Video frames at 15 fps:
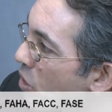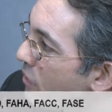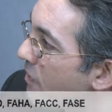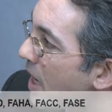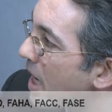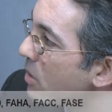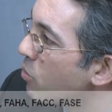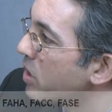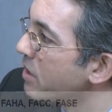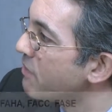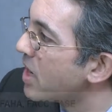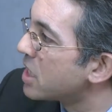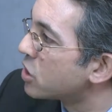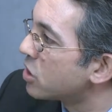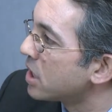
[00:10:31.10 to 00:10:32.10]
profile will
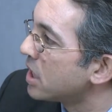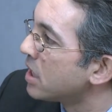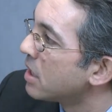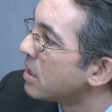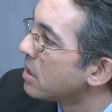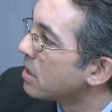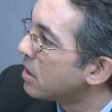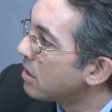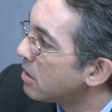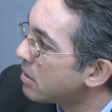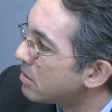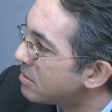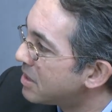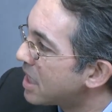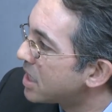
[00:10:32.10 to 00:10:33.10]
eventually
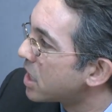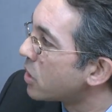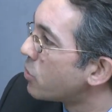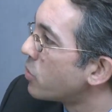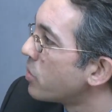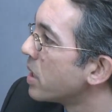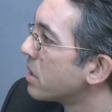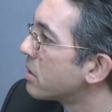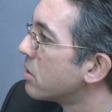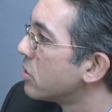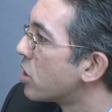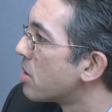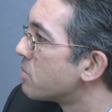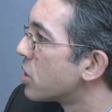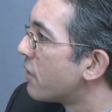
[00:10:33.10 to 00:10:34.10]
deteriorate in
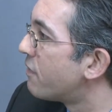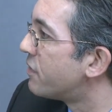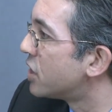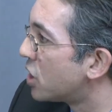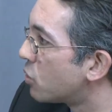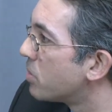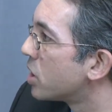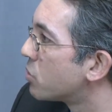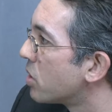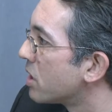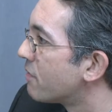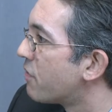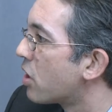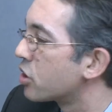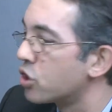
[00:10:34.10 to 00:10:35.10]
terms of geometry
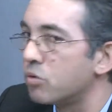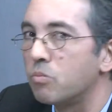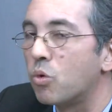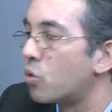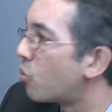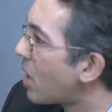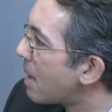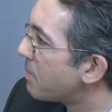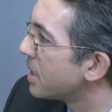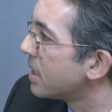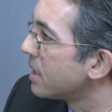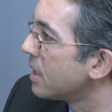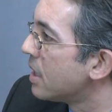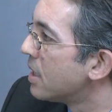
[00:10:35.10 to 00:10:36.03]
and function more rapidly.